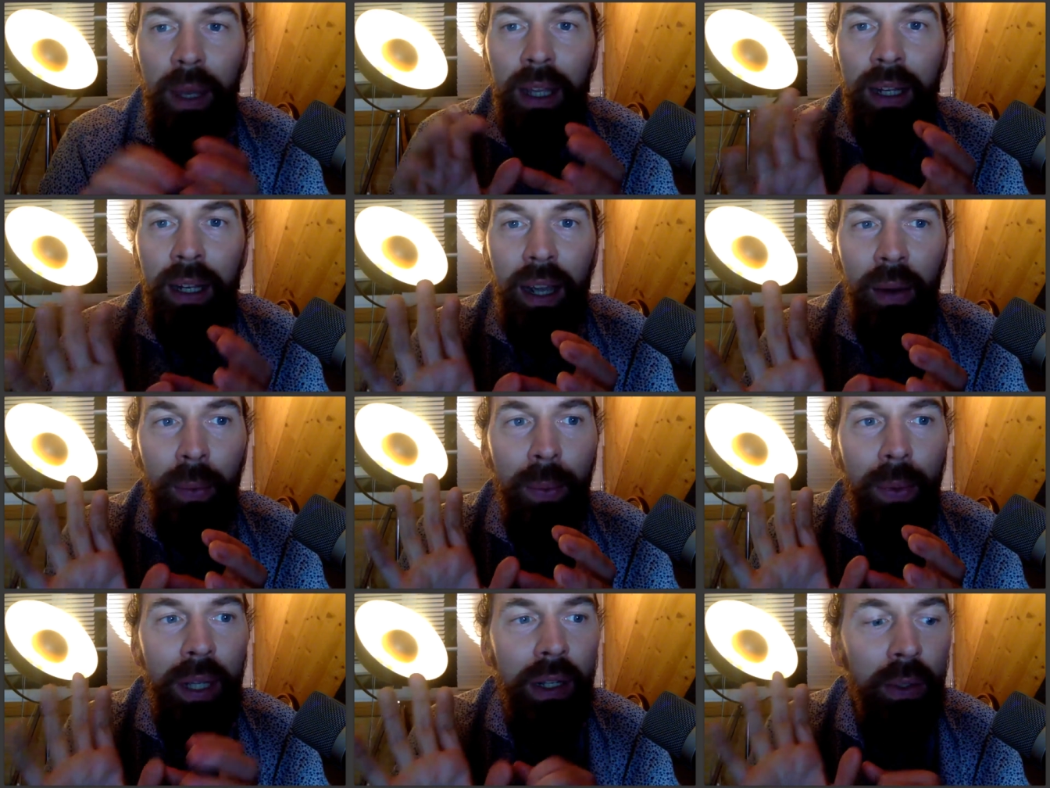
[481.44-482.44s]
in a
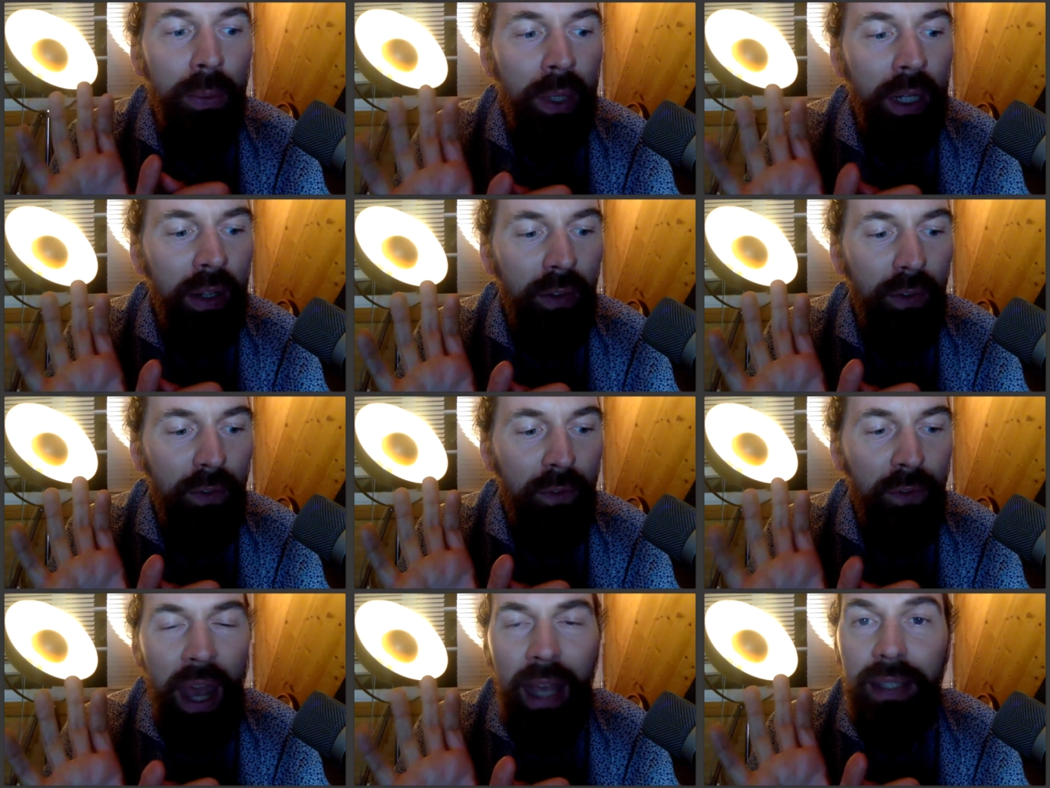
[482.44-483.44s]
really, really
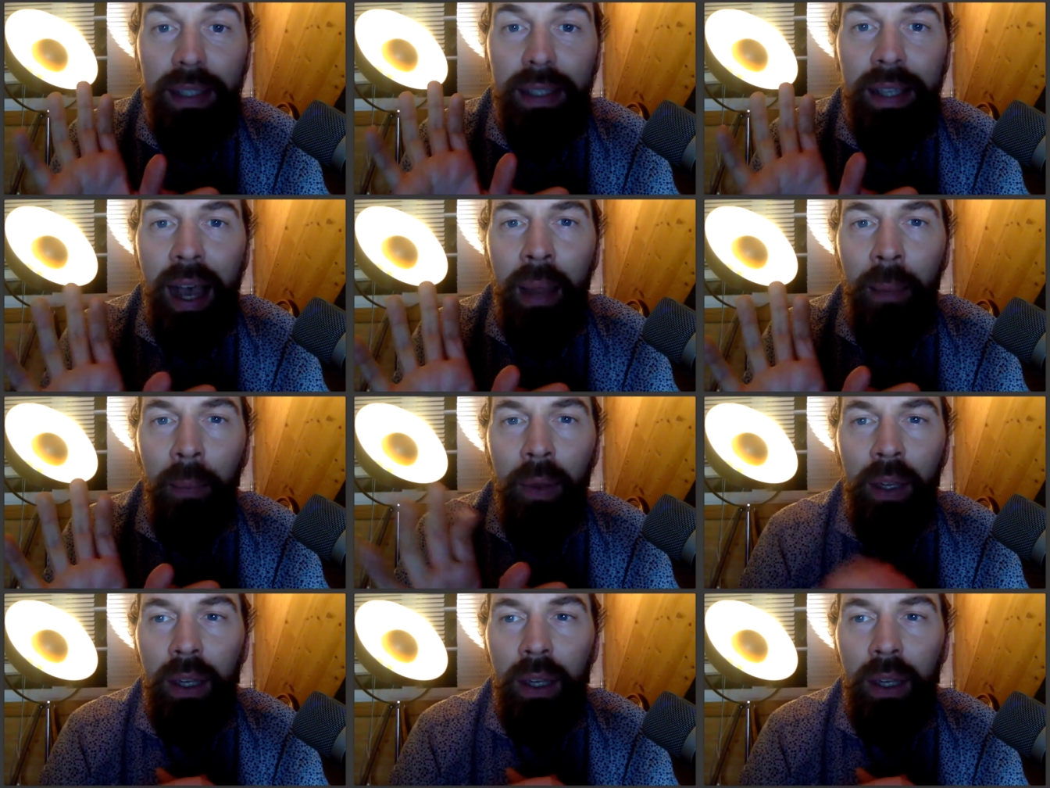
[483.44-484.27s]
fast time.